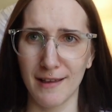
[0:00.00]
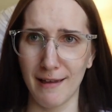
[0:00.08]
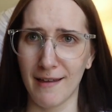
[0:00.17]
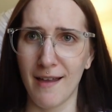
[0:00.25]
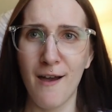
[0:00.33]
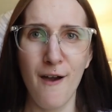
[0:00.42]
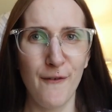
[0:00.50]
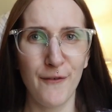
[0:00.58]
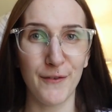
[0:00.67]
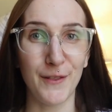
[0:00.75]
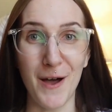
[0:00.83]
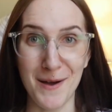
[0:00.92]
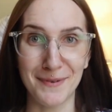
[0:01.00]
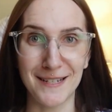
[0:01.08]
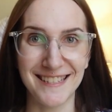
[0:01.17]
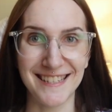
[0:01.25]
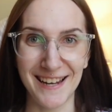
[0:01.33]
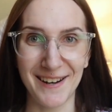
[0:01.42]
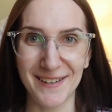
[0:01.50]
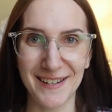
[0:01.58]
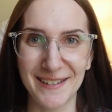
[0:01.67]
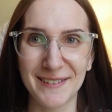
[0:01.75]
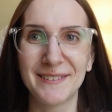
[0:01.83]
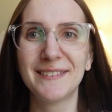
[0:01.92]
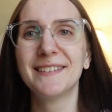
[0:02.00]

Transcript: like flop and sit on you.